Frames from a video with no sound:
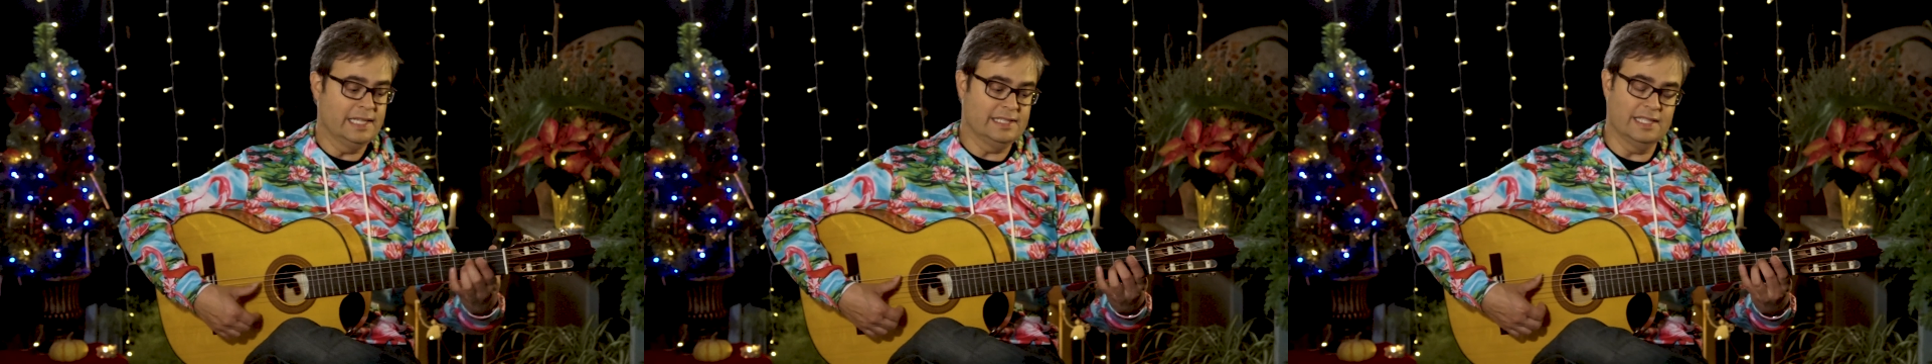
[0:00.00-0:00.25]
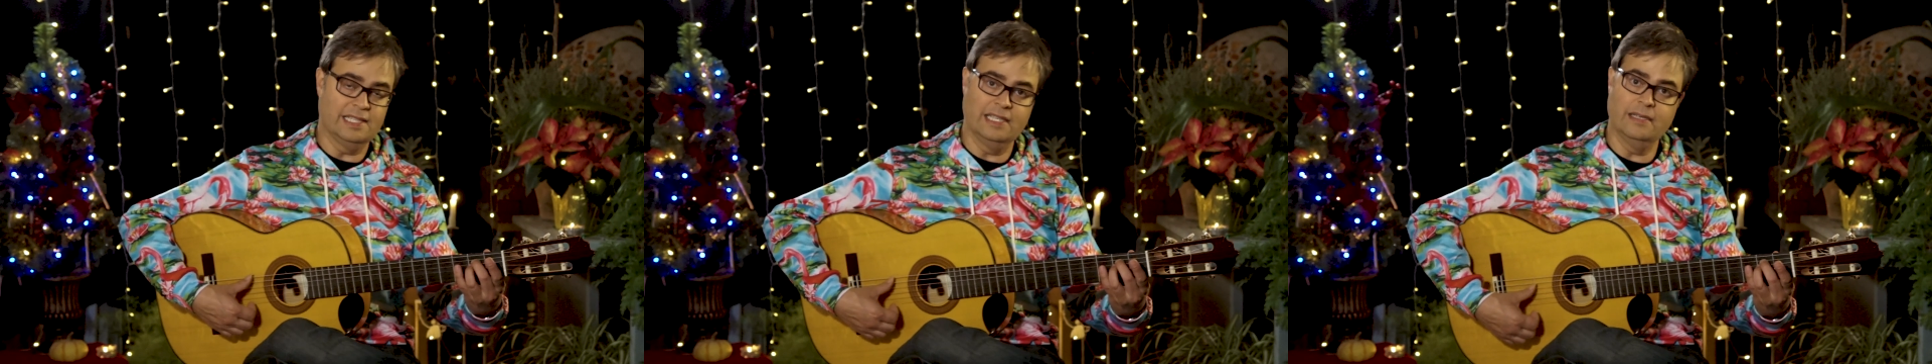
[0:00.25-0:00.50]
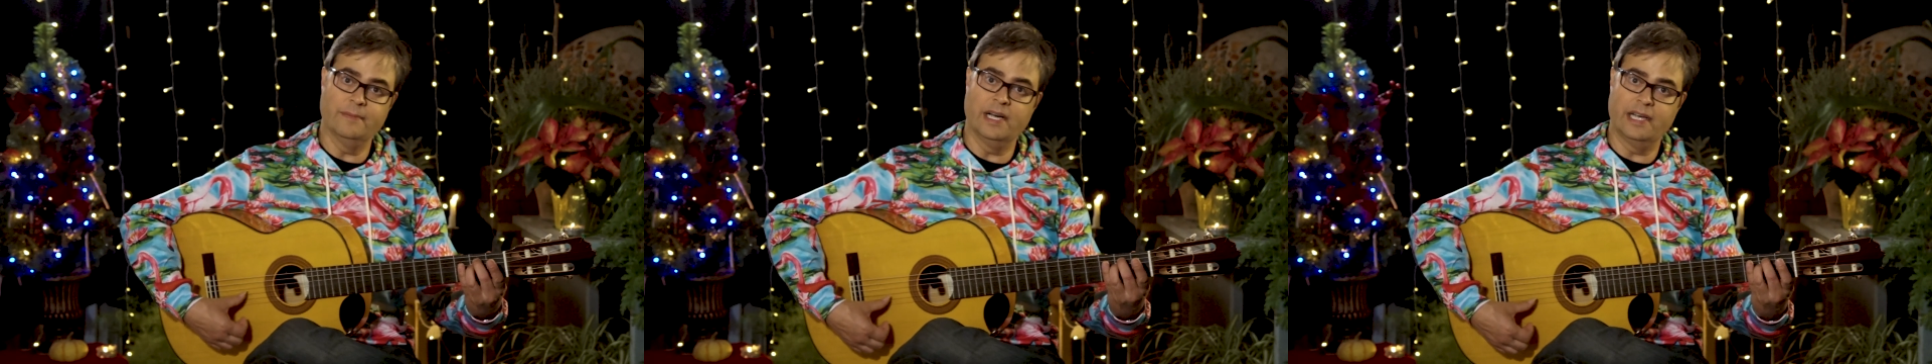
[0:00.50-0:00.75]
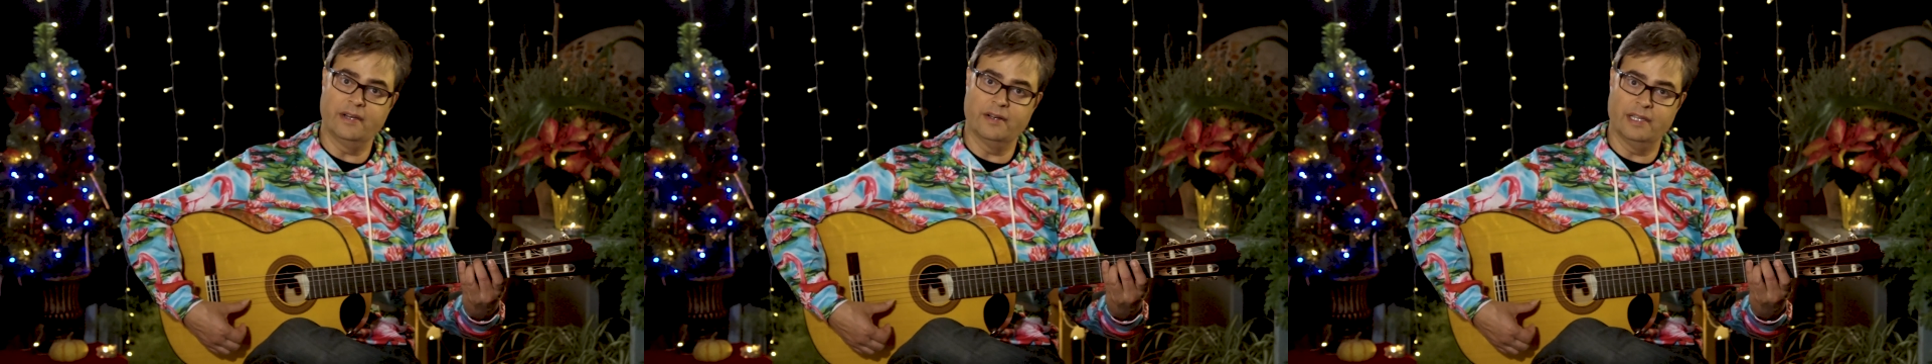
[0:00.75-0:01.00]
it's an E
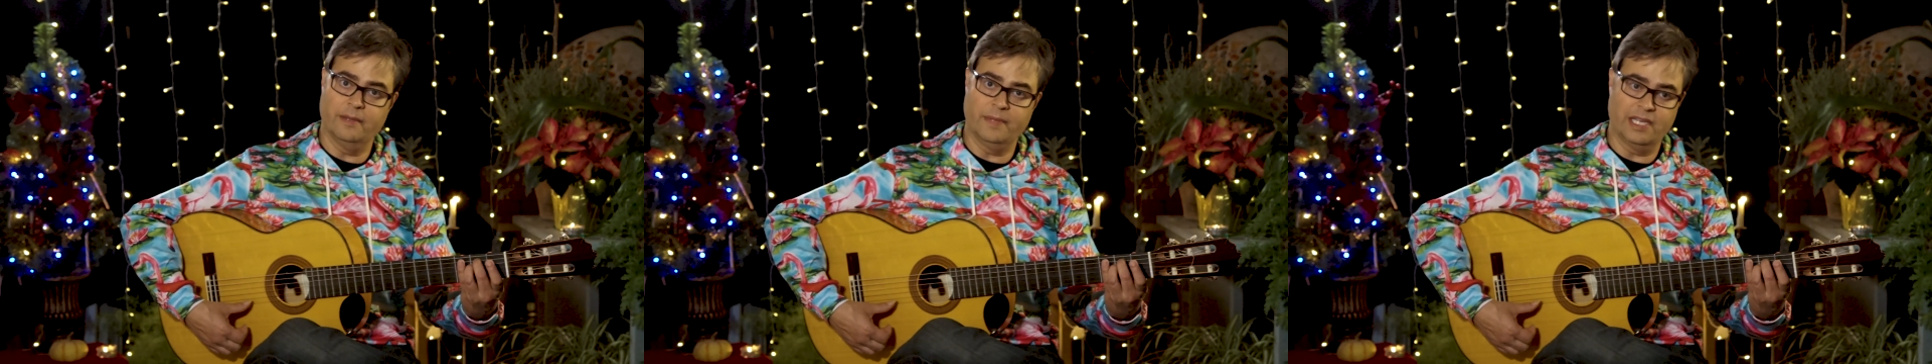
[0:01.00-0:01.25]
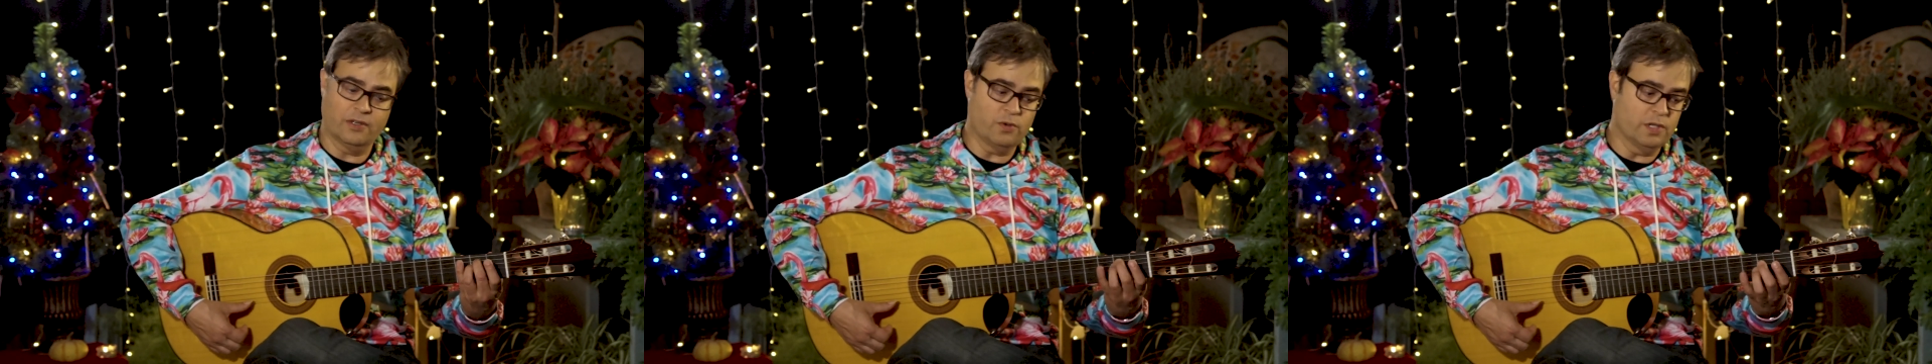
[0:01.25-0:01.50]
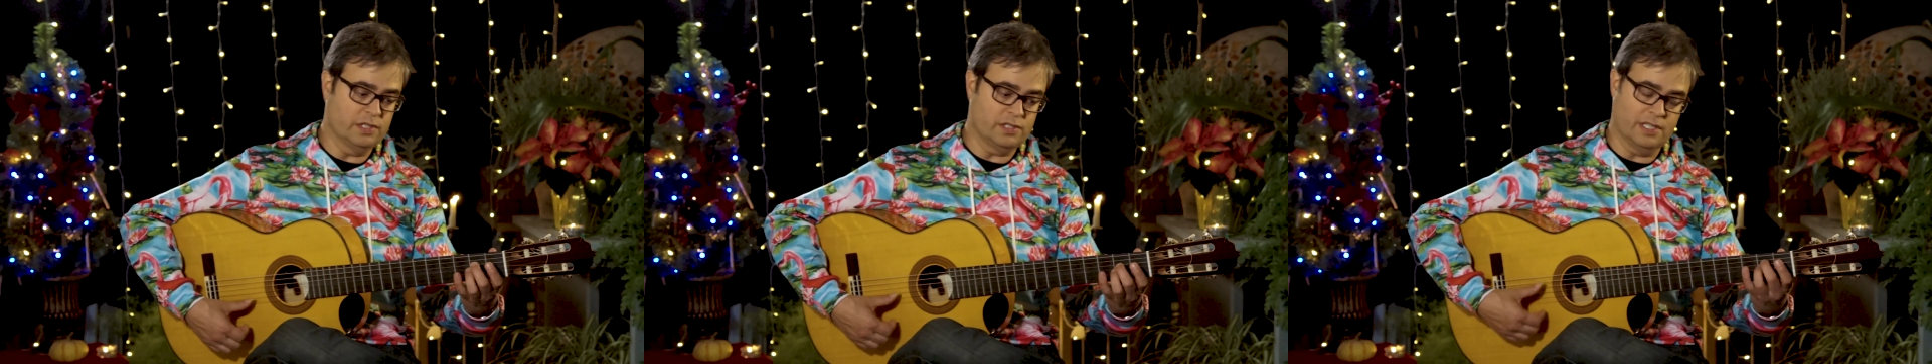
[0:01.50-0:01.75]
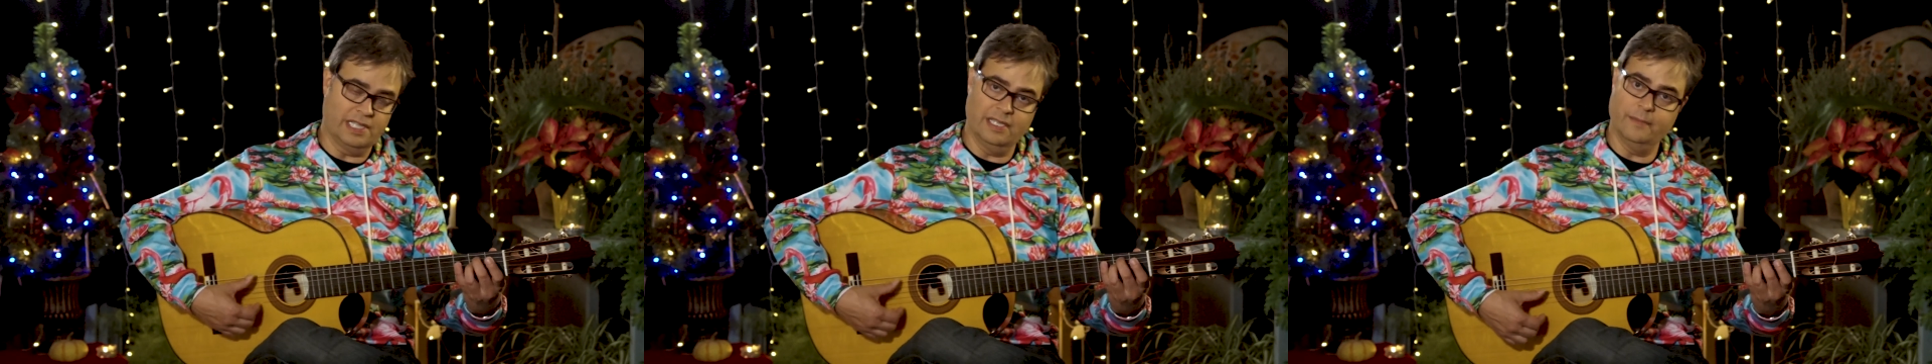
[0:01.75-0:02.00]
minor and the main chords
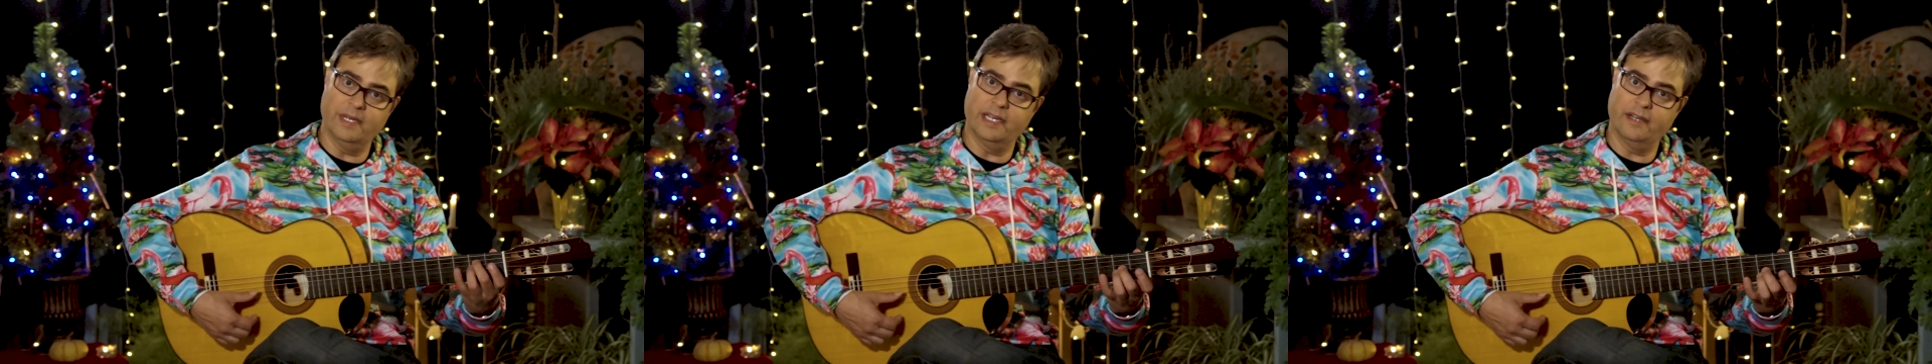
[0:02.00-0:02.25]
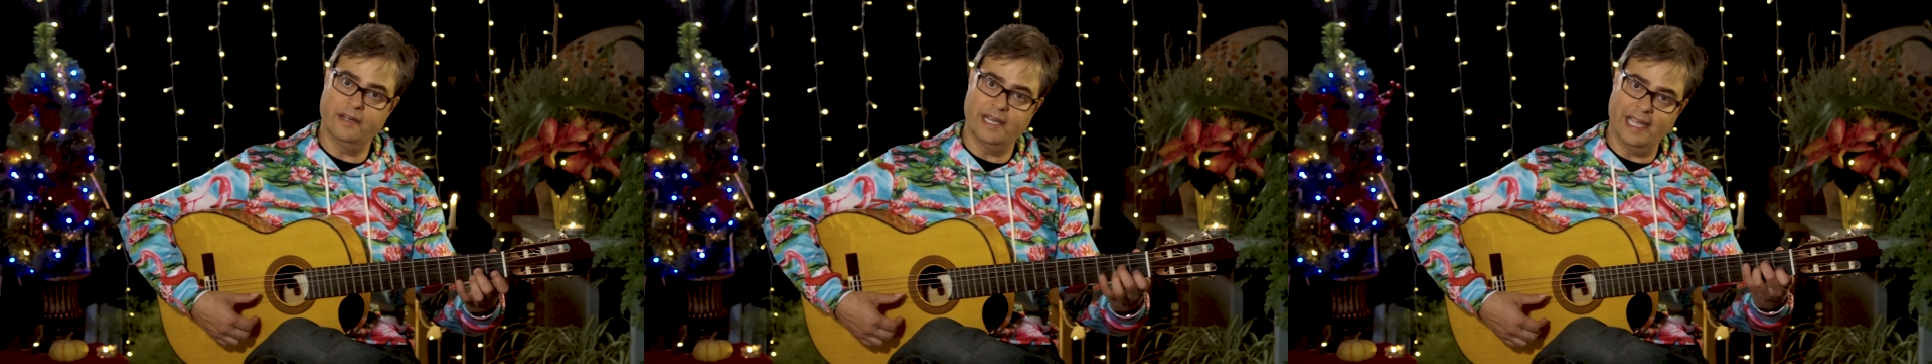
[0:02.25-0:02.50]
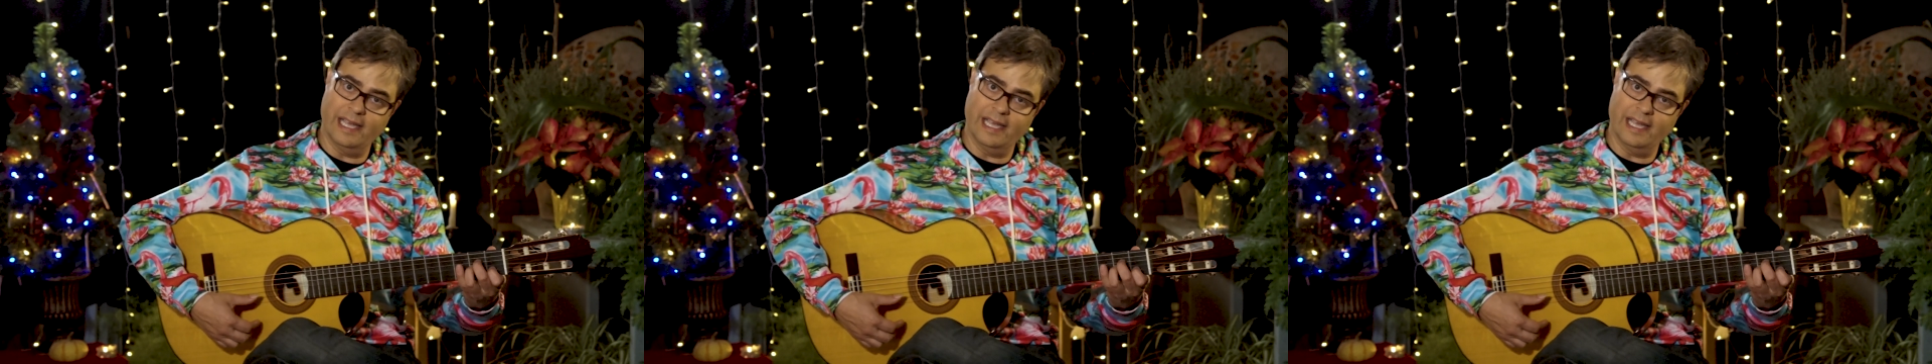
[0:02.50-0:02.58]
are E minor,